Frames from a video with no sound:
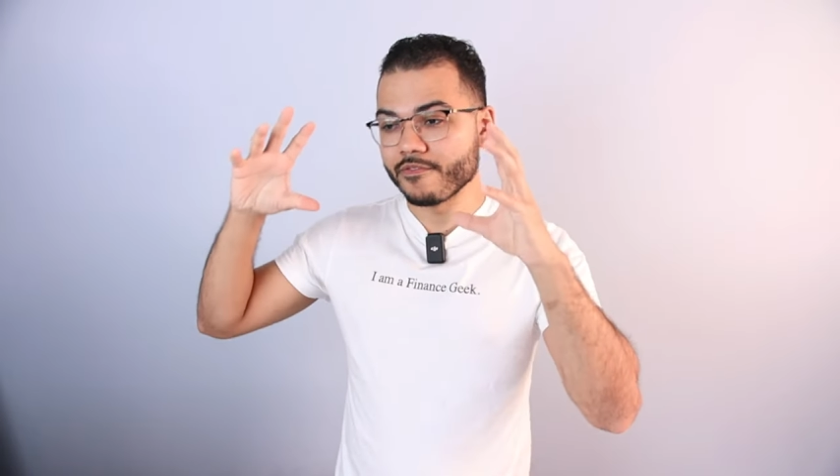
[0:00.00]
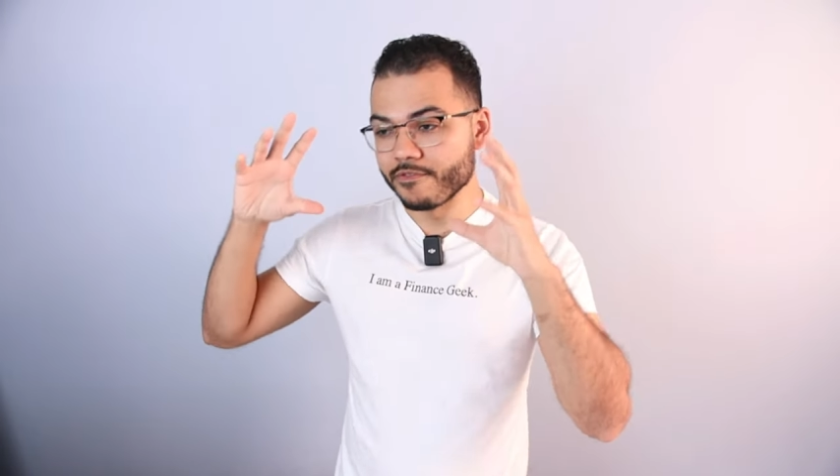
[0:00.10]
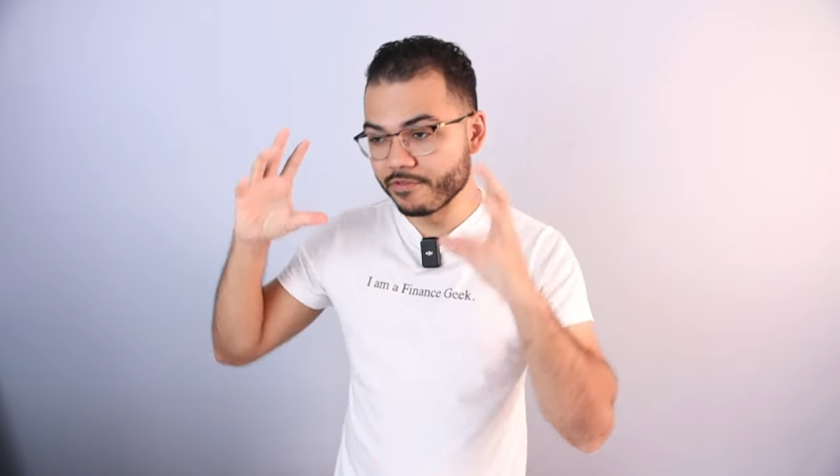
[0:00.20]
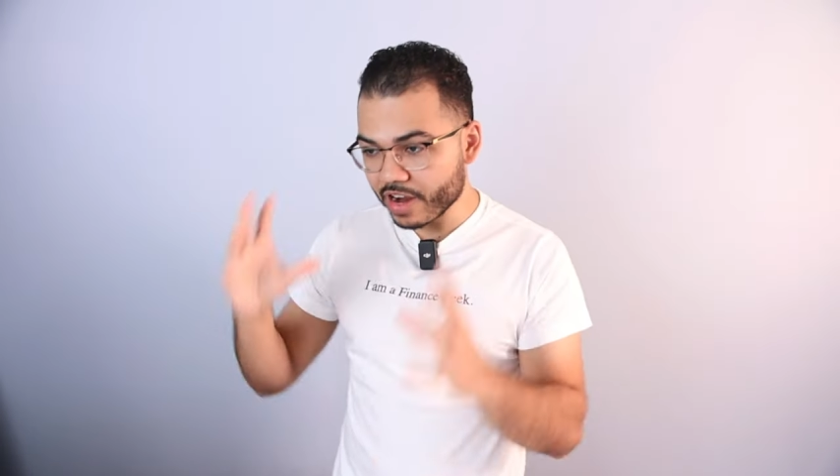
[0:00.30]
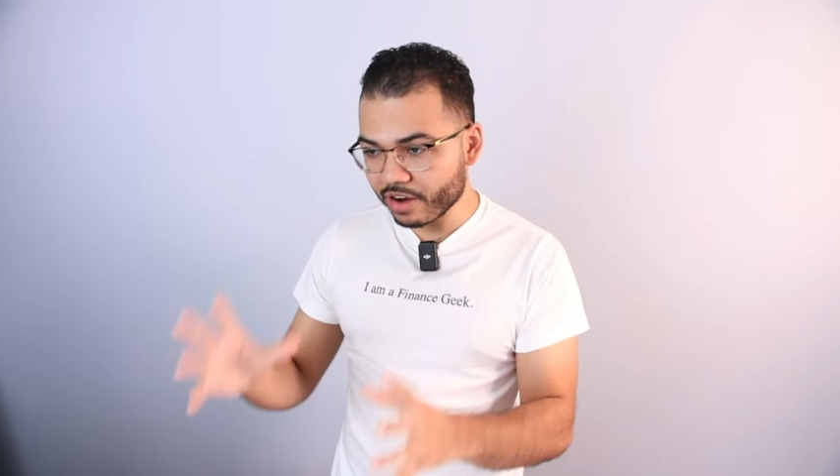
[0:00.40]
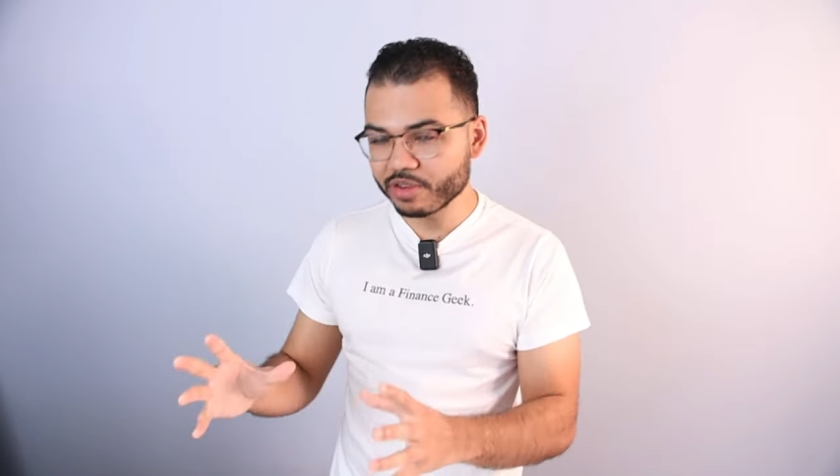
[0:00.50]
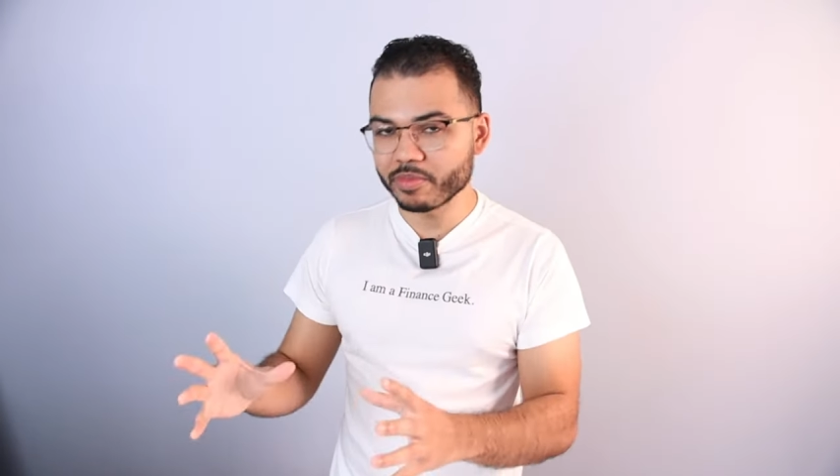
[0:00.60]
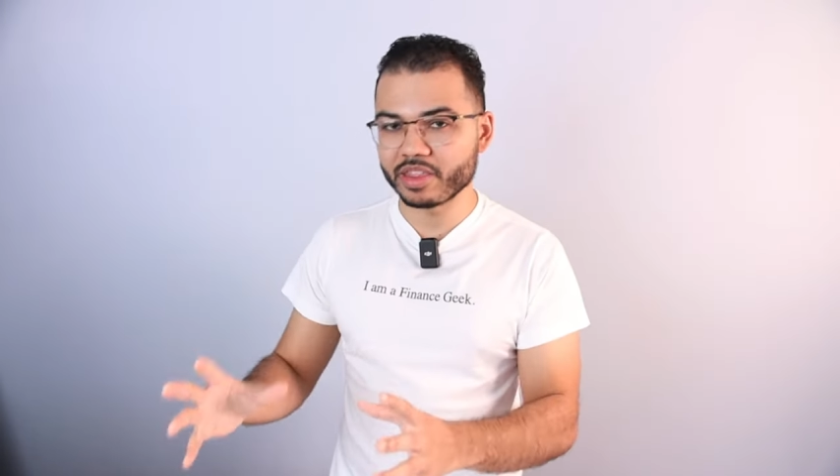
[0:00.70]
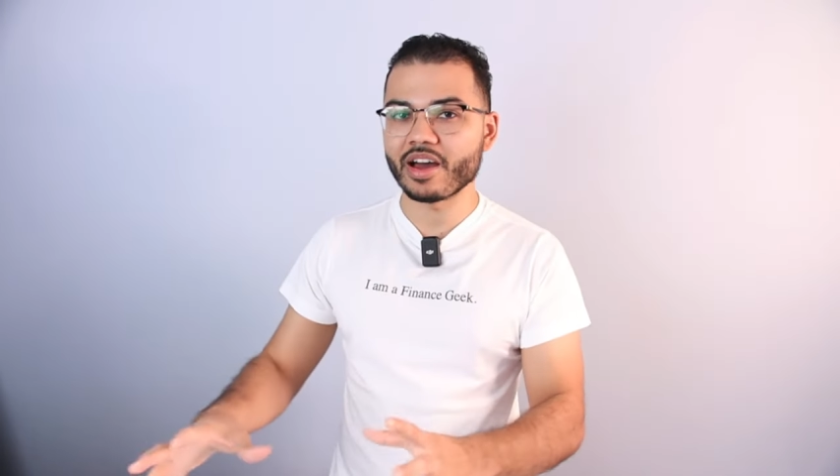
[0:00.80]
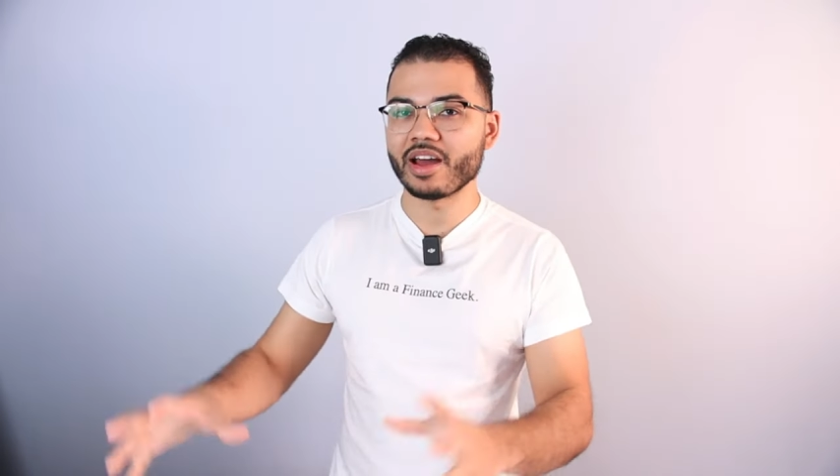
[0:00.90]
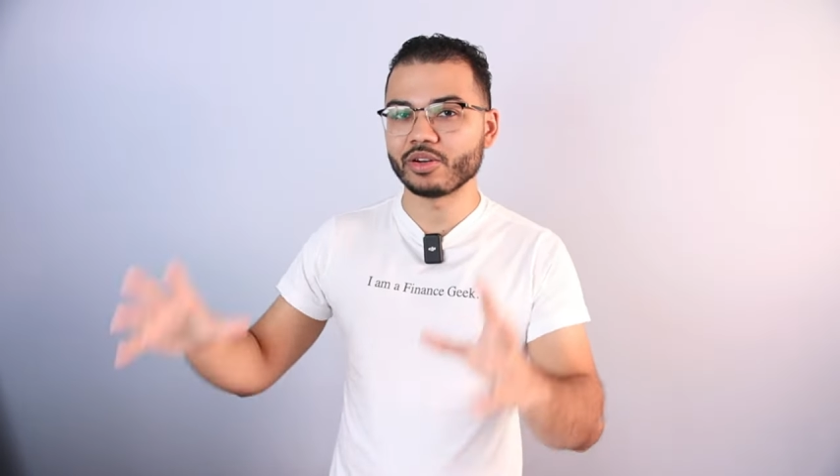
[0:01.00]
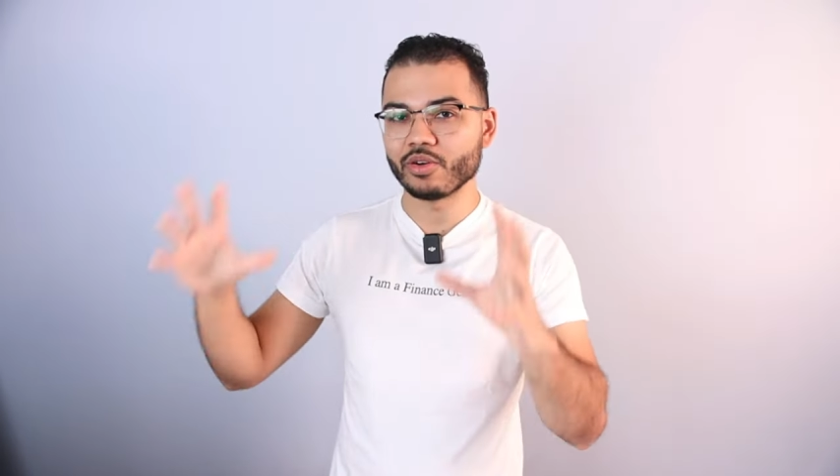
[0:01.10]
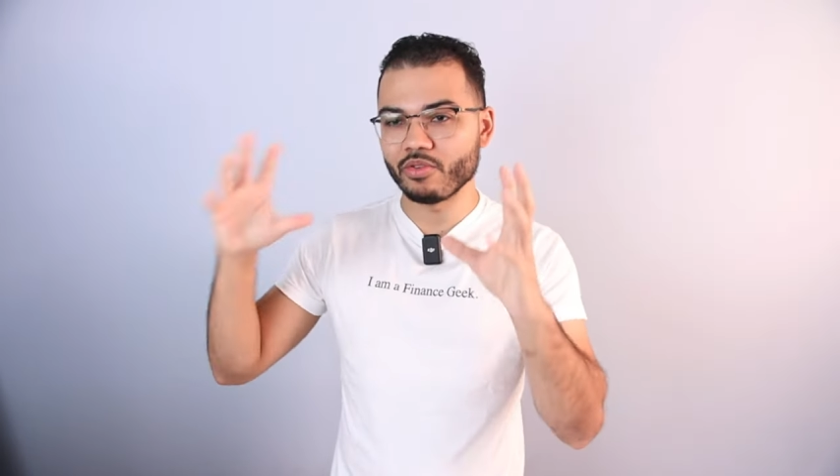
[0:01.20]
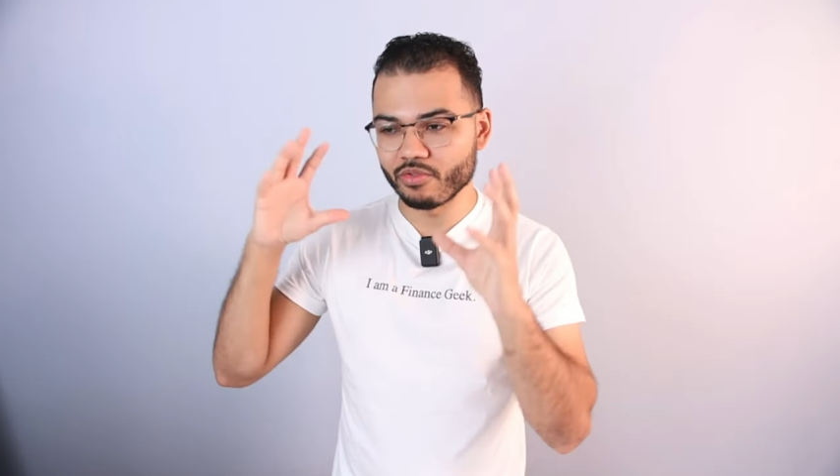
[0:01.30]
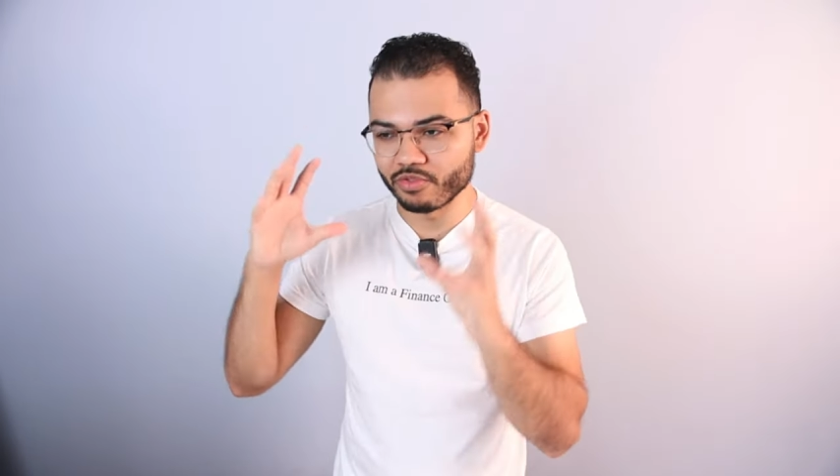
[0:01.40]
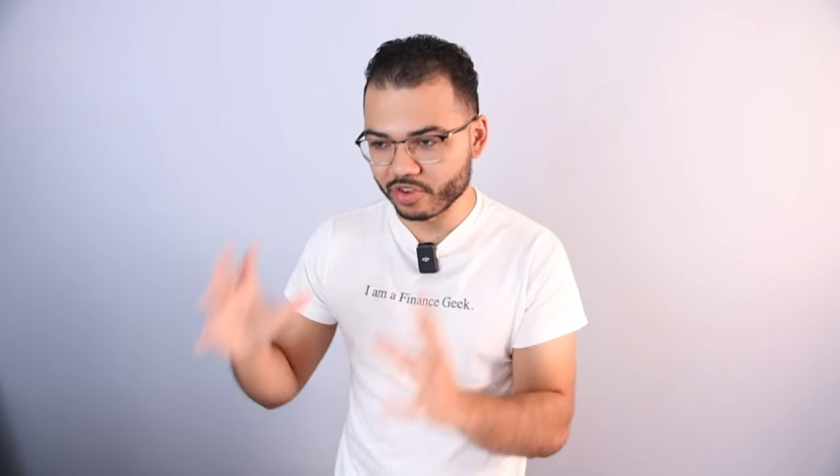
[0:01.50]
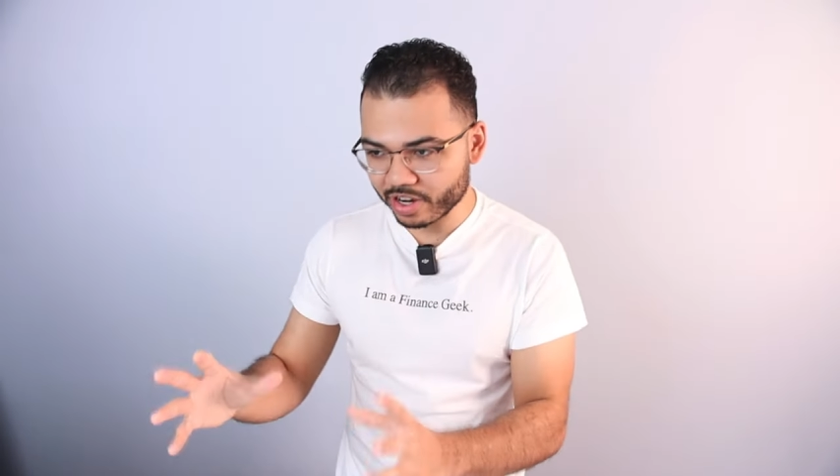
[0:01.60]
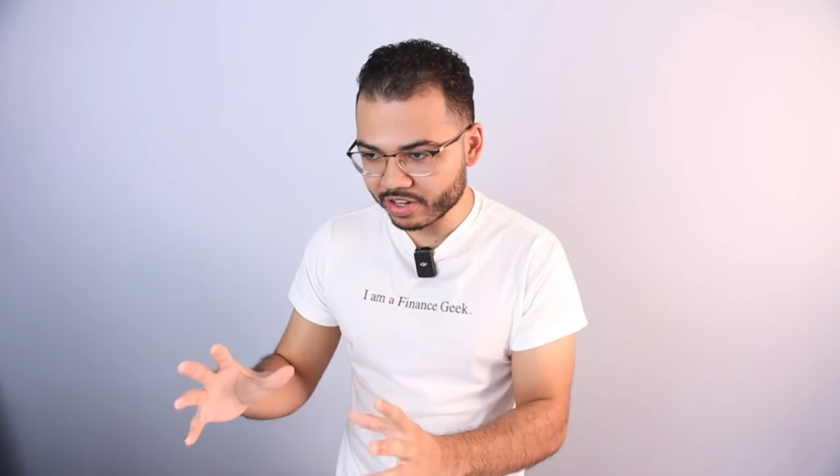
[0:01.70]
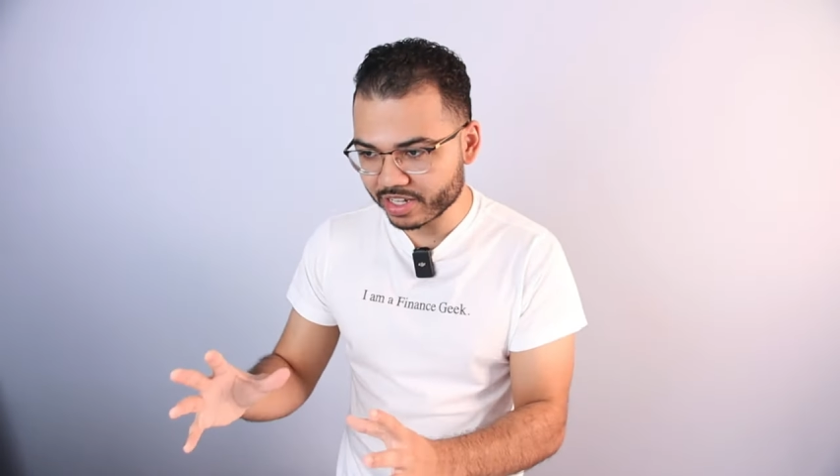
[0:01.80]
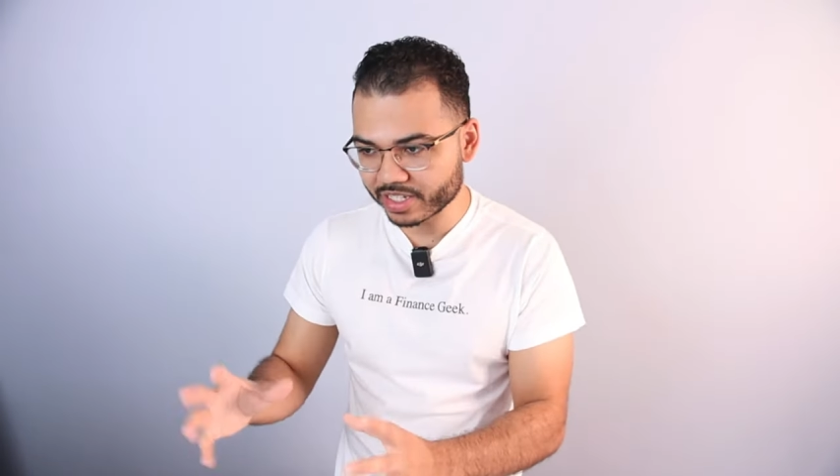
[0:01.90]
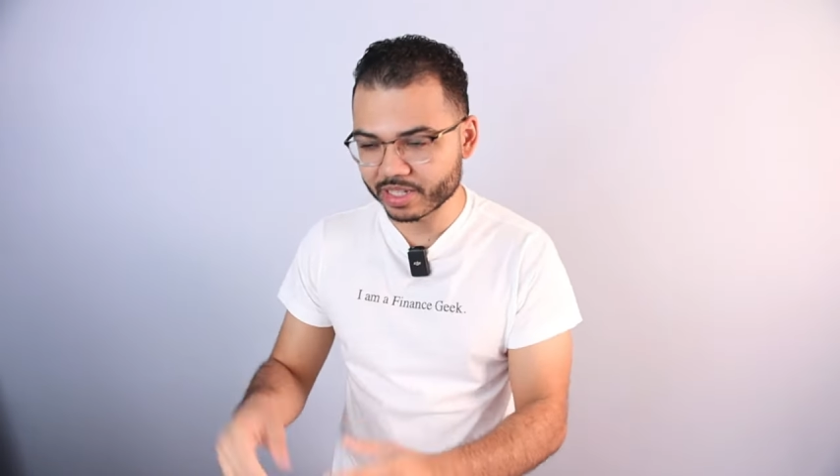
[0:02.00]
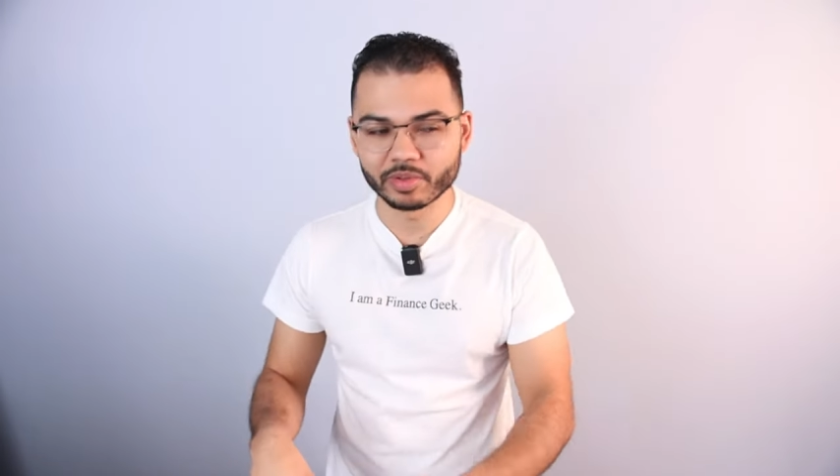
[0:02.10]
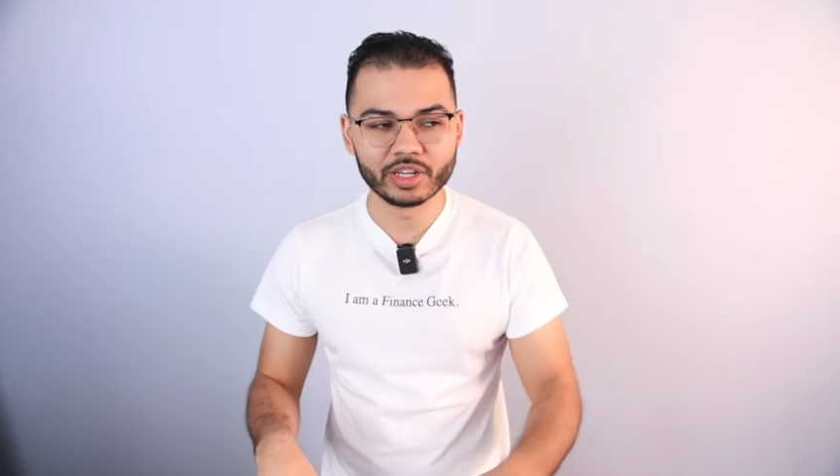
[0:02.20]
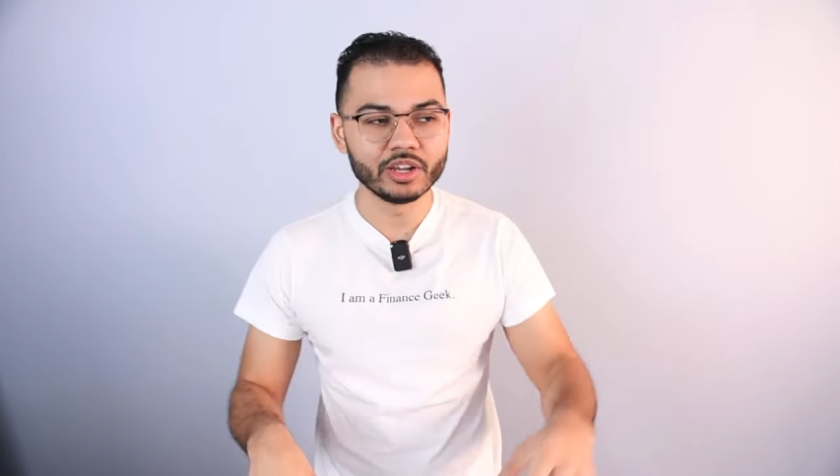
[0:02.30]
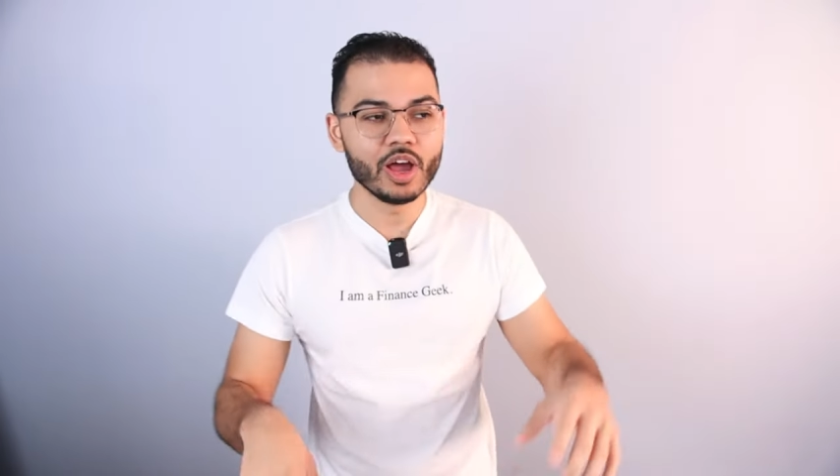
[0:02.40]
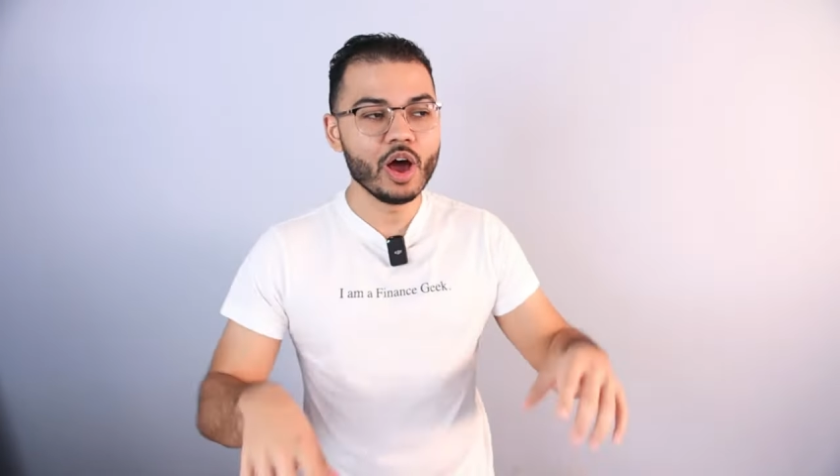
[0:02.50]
very methodical, very disciplined.